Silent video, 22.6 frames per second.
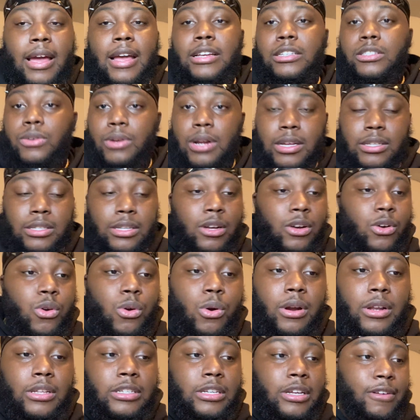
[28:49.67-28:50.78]
Hey, so that's
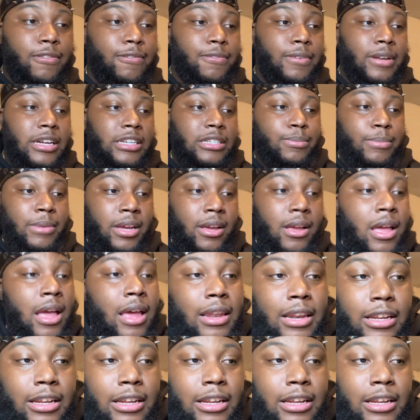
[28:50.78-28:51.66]
according to the flesh, man.